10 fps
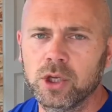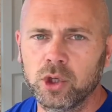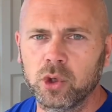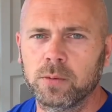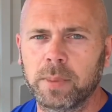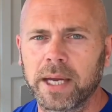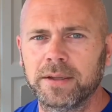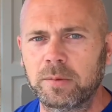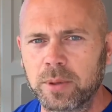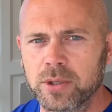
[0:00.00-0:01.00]
you can pay a
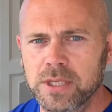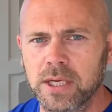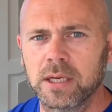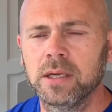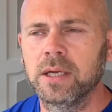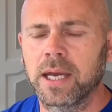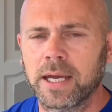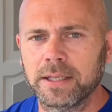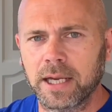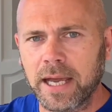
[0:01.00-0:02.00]
deposit
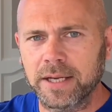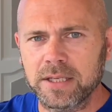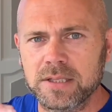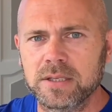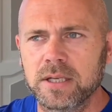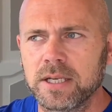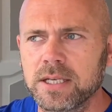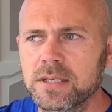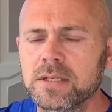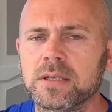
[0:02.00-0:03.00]
and get added to the
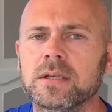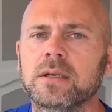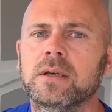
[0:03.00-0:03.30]
list.